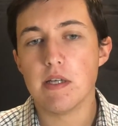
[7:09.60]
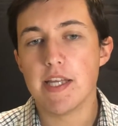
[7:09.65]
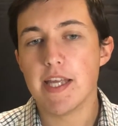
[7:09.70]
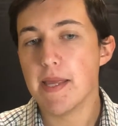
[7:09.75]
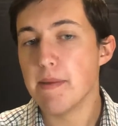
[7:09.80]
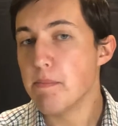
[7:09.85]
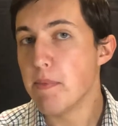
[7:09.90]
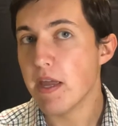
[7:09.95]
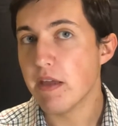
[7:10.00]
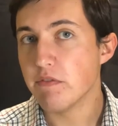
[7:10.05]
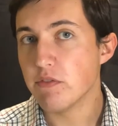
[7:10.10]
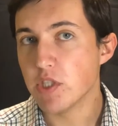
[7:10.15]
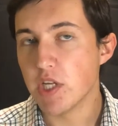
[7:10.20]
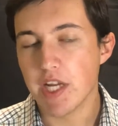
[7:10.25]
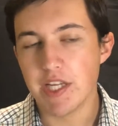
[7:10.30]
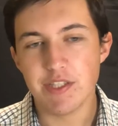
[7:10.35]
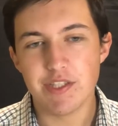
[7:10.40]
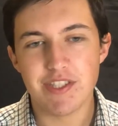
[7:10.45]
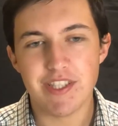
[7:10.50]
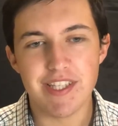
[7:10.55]
It may have
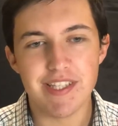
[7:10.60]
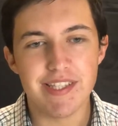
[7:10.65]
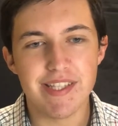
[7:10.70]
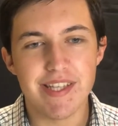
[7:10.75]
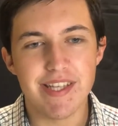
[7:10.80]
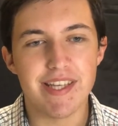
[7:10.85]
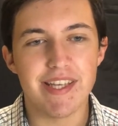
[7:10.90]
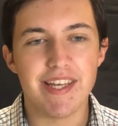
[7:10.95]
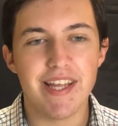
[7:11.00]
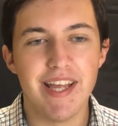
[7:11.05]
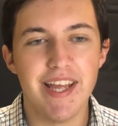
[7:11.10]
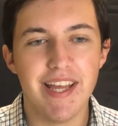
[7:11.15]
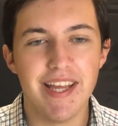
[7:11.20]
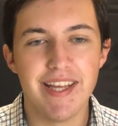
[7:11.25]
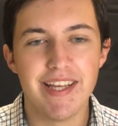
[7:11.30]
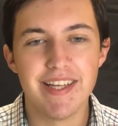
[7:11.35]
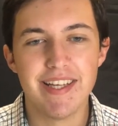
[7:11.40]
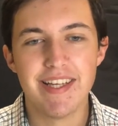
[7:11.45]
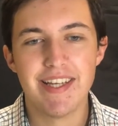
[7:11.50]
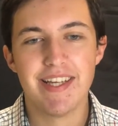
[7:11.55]
changed since then.
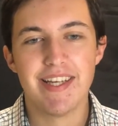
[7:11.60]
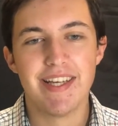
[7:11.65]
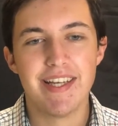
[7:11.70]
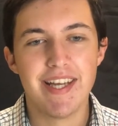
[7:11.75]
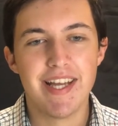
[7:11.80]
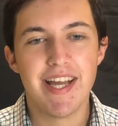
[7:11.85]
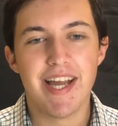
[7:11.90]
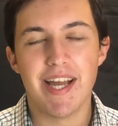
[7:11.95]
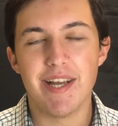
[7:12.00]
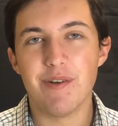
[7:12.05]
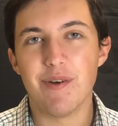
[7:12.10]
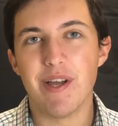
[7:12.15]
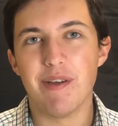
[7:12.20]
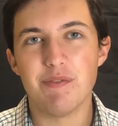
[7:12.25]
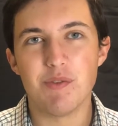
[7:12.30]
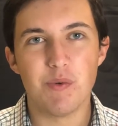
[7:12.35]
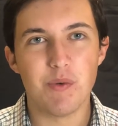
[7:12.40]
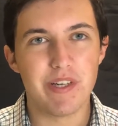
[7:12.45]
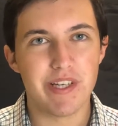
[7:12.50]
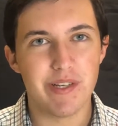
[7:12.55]
I don't have
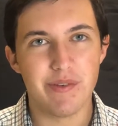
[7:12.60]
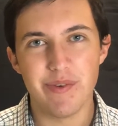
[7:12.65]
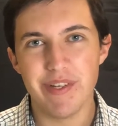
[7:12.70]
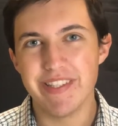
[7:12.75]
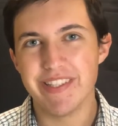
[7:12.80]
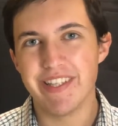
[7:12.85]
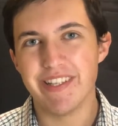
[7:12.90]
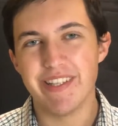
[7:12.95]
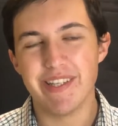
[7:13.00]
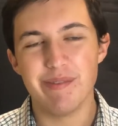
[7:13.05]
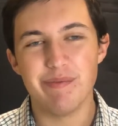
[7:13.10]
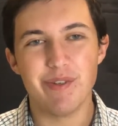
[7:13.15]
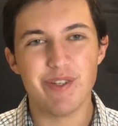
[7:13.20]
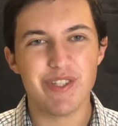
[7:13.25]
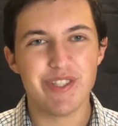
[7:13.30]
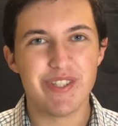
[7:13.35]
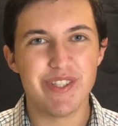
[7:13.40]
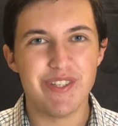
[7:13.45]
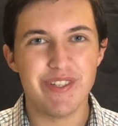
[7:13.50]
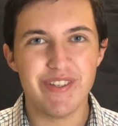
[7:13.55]
to work in retail anymore,
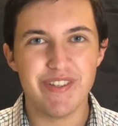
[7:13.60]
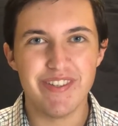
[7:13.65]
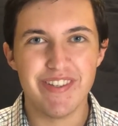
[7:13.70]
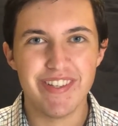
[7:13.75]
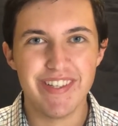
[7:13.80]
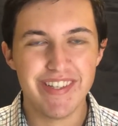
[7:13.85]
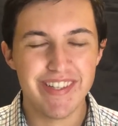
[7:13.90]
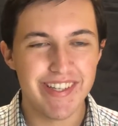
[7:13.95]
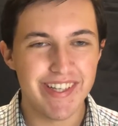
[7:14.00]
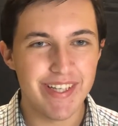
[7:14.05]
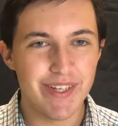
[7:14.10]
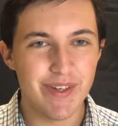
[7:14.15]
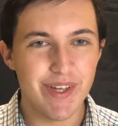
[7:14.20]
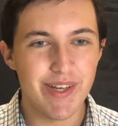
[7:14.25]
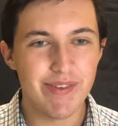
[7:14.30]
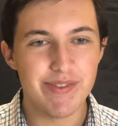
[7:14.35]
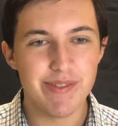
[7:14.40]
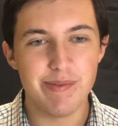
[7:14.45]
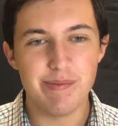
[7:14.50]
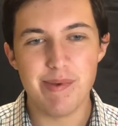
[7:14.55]
so I don't
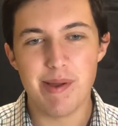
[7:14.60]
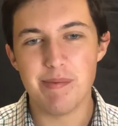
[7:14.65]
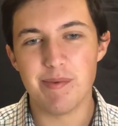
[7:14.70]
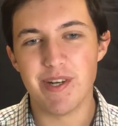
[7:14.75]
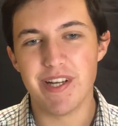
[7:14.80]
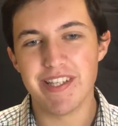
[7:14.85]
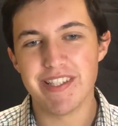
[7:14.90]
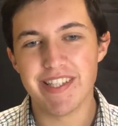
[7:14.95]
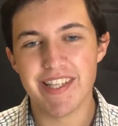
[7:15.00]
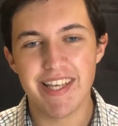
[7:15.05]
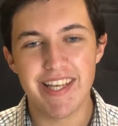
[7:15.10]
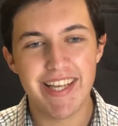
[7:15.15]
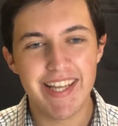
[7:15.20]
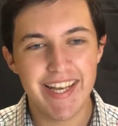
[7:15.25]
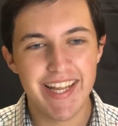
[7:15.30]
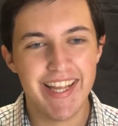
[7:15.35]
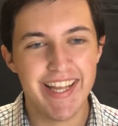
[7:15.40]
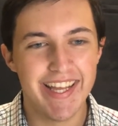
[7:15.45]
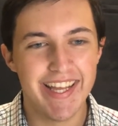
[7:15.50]
have to memorize that.